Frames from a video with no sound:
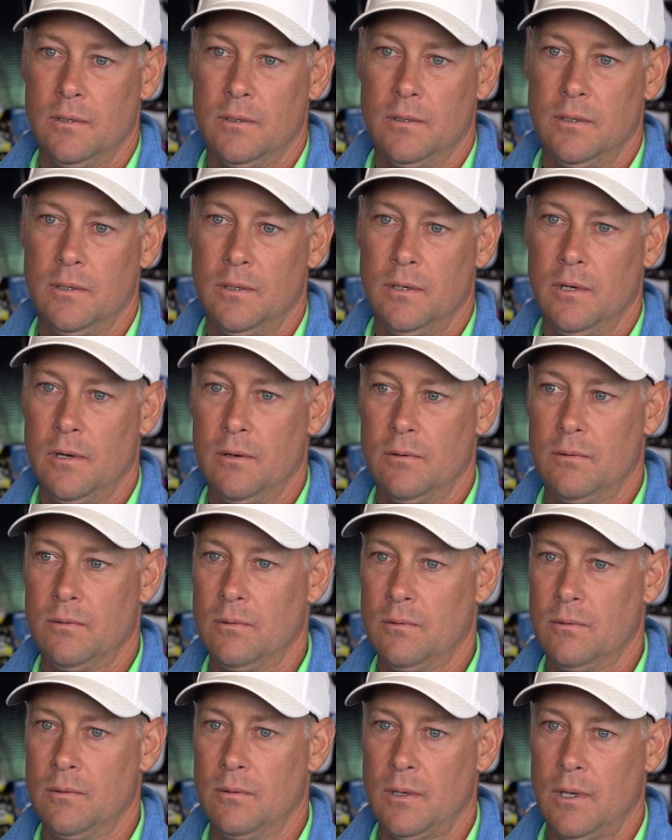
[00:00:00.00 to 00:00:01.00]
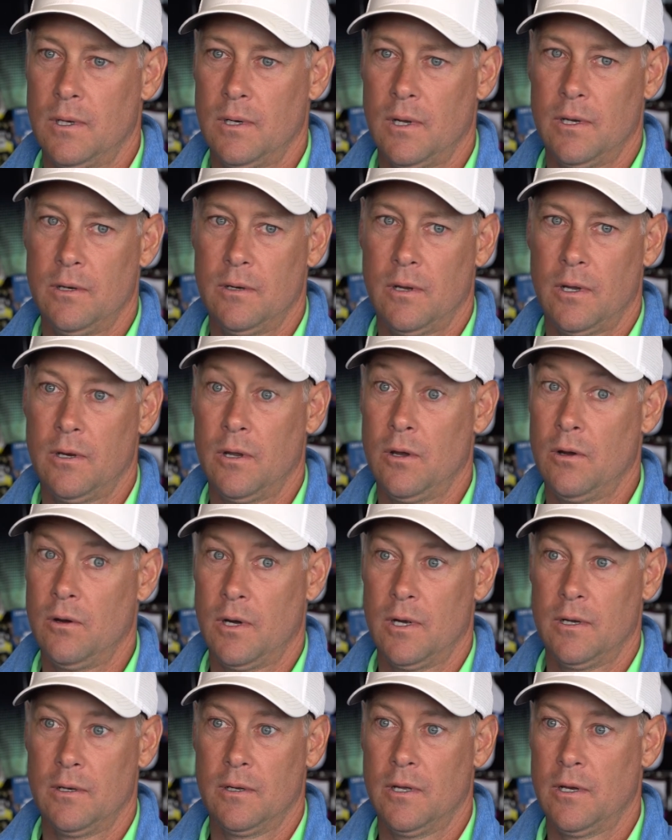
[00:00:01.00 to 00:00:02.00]
you know, I, I know
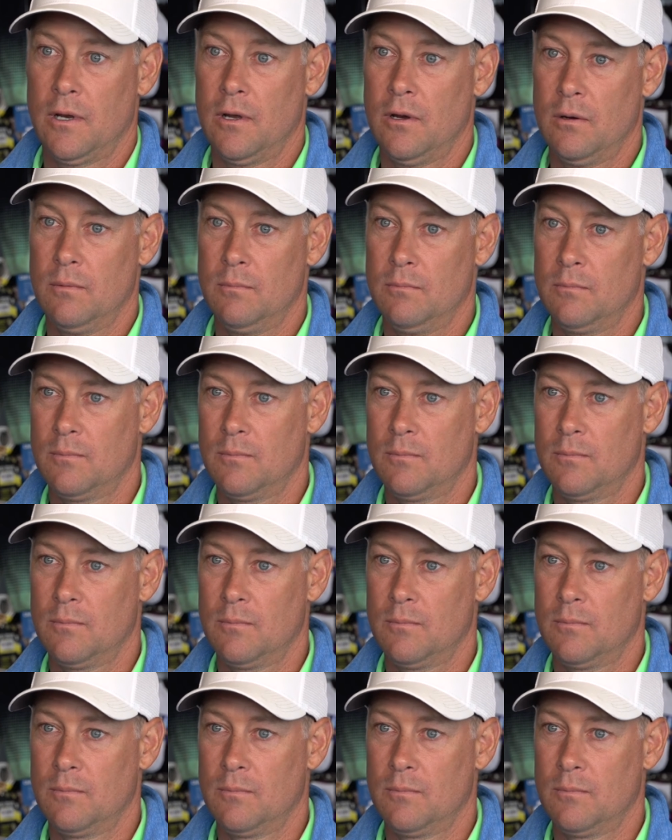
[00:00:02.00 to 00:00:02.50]
I, at home